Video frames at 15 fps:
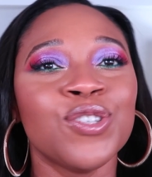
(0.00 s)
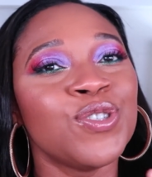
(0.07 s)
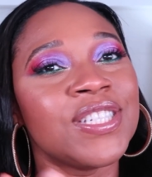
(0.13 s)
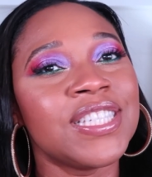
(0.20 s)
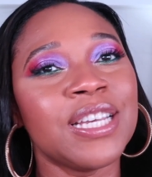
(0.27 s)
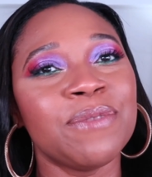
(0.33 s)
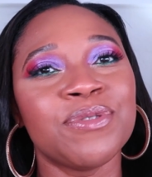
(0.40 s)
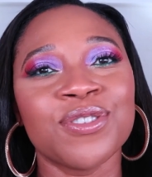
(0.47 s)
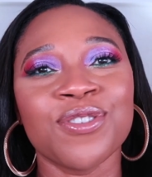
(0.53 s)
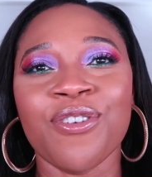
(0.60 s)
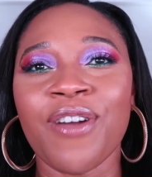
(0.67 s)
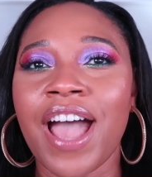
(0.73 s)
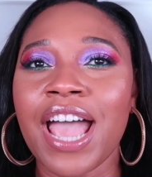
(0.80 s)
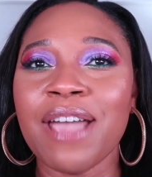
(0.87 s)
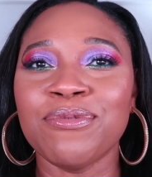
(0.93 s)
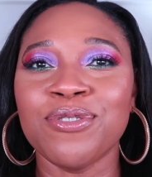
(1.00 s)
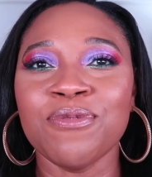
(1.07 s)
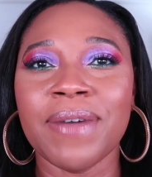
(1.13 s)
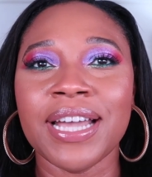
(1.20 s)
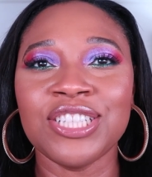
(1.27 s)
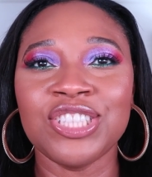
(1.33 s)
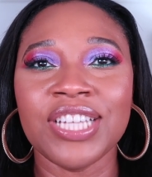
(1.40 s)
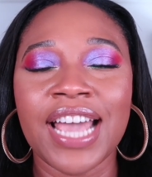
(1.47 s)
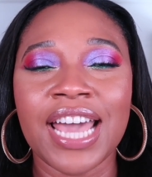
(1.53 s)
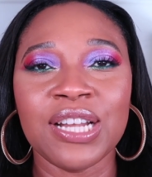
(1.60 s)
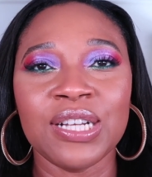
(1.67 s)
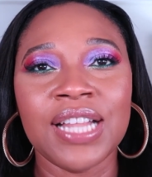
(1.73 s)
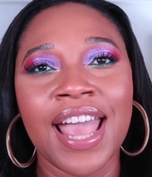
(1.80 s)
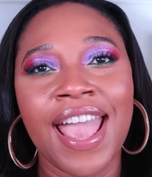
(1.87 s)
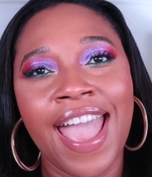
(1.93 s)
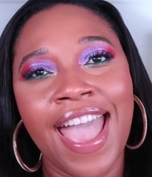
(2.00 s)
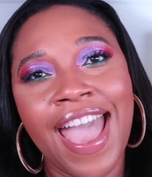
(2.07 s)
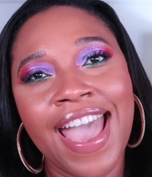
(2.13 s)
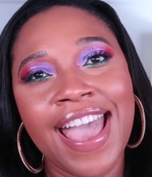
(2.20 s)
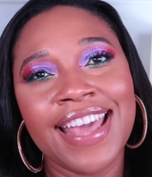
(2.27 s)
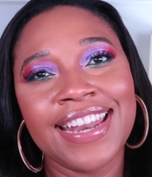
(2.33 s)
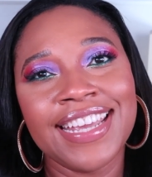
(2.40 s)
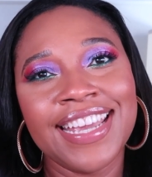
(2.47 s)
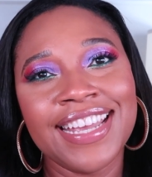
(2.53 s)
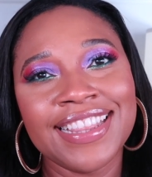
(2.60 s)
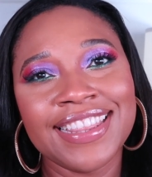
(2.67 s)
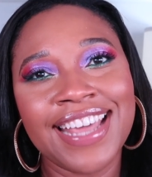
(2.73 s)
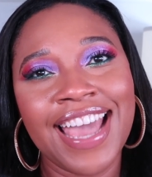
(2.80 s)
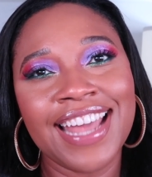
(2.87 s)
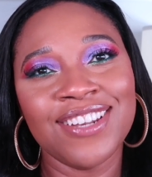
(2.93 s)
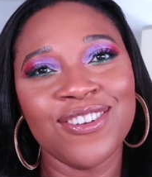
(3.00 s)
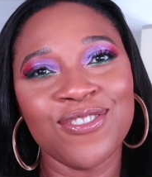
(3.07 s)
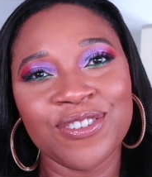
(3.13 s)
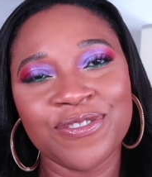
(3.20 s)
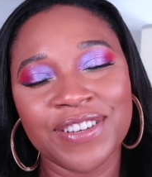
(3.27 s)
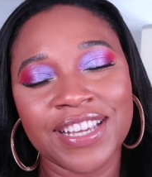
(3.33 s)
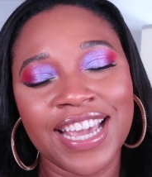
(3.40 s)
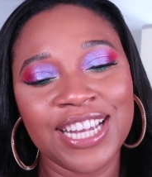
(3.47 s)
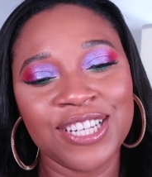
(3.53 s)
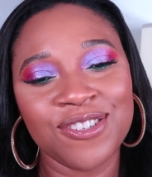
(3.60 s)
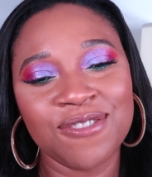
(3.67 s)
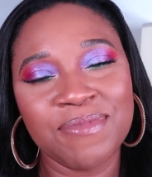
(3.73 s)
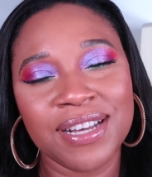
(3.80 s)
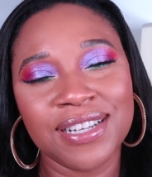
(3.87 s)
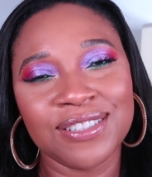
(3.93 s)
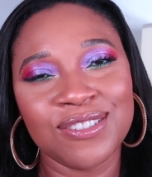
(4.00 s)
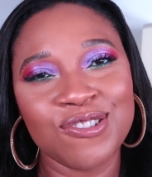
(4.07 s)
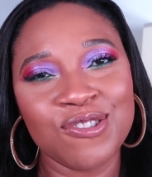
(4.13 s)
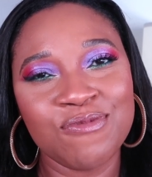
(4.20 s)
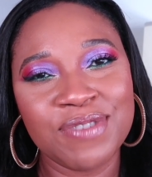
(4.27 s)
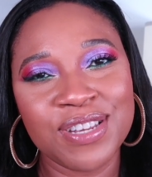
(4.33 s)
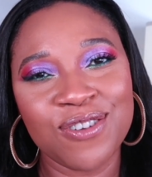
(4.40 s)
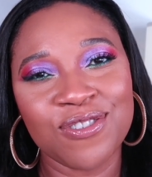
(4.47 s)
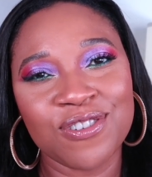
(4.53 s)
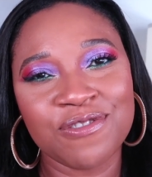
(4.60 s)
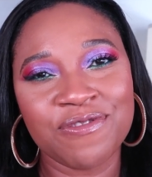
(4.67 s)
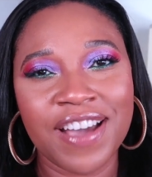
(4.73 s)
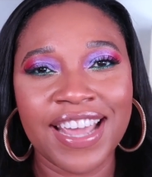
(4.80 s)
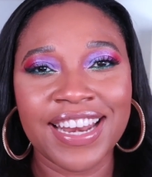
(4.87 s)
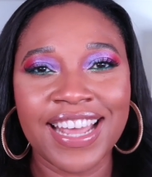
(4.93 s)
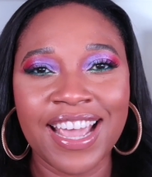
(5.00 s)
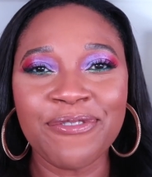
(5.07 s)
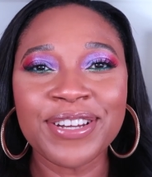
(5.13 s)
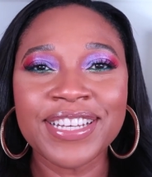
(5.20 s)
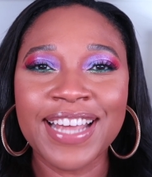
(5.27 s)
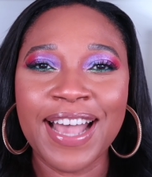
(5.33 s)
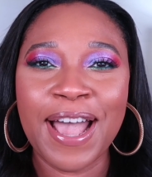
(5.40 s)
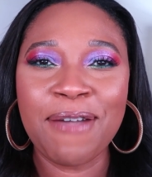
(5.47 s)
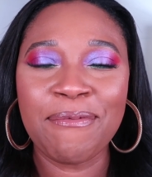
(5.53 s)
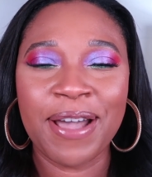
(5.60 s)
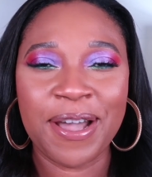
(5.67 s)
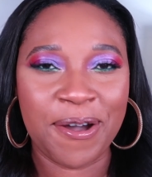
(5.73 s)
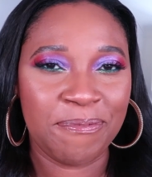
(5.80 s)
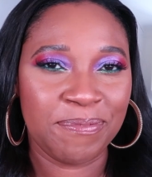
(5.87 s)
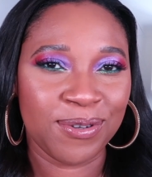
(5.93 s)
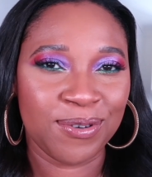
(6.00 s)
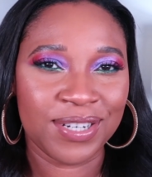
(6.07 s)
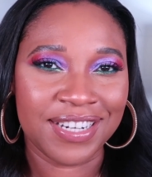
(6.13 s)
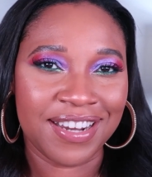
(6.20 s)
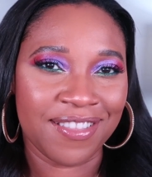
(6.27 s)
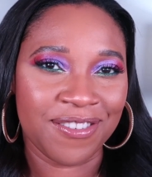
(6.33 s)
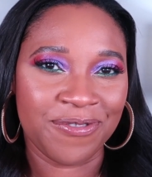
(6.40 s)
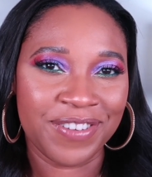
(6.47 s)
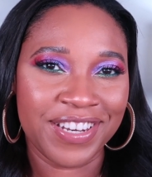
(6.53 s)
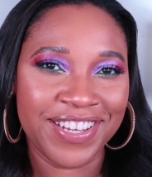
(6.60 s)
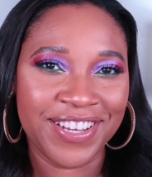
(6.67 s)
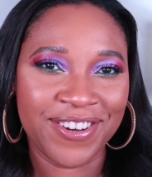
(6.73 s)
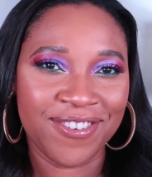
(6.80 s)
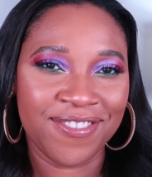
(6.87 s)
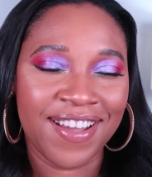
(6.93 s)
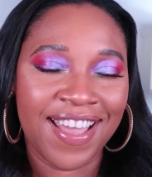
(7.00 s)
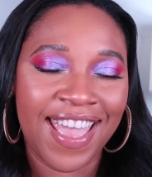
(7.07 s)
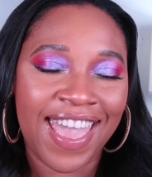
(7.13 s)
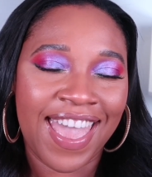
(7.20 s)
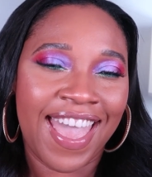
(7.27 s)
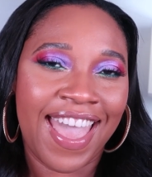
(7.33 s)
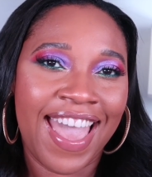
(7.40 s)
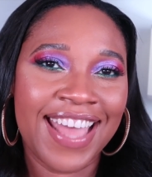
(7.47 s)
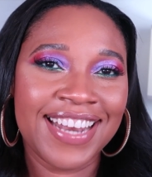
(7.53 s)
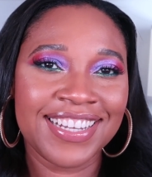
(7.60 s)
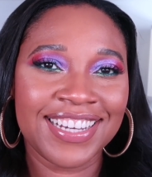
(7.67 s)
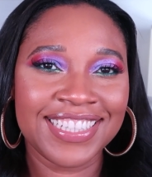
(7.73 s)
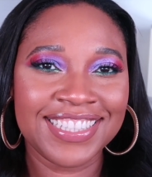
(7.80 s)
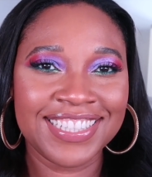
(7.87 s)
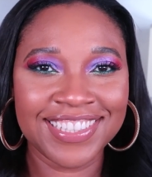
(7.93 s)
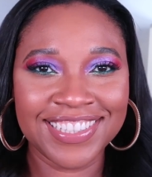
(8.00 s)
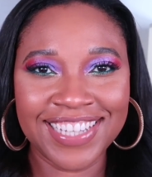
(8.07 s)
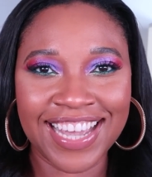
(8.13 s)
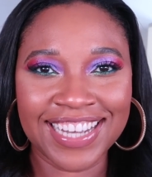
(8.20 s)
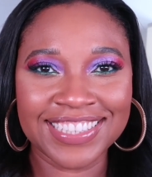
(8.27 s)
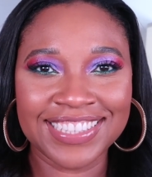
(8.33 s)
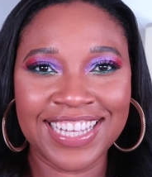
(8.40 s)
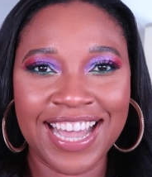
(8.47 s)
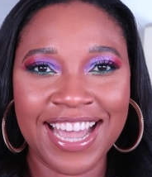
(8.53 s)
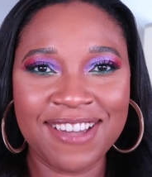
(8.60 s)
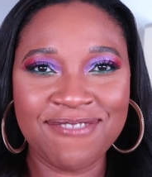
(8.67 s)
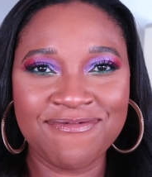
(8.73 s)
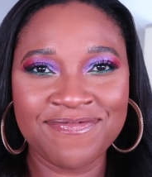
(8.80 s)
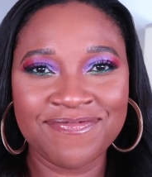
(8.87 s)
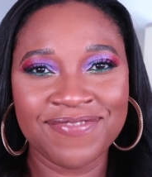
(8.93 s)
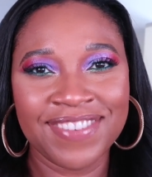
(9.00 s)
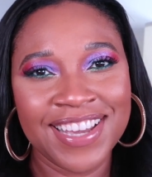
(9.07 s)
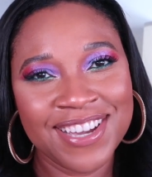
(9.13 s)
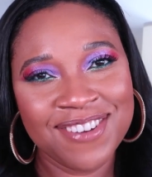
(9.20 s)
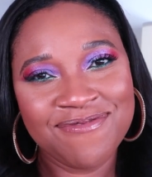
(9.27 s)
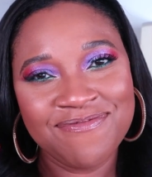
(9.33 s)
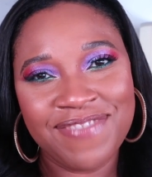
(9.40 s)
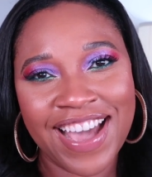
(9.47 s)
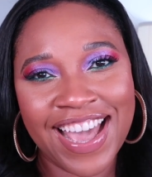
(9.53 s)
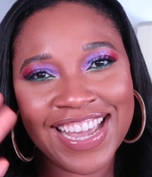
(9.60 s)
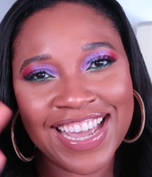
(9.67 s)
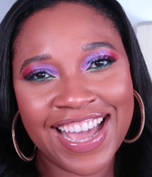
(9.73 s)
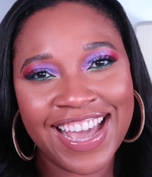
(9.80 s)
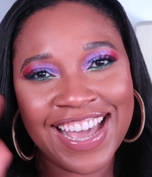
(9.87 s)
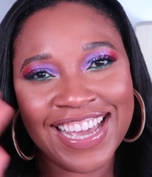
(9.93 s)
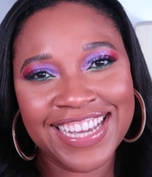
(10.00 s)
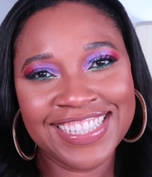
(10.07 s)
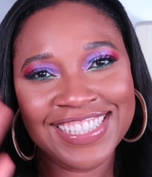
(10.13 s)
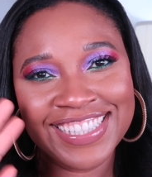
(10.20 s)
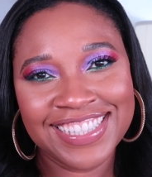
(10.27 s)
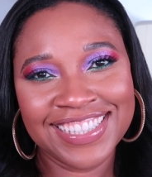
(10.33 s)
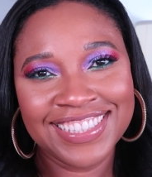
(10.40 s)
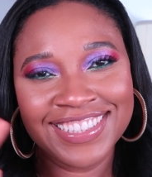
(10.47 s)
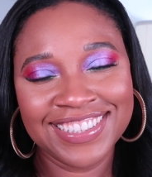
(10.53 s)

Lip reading: to subscribe to my channel and hit that notification bell so you'll be notified every time I upload another video. And until next time, bye guys.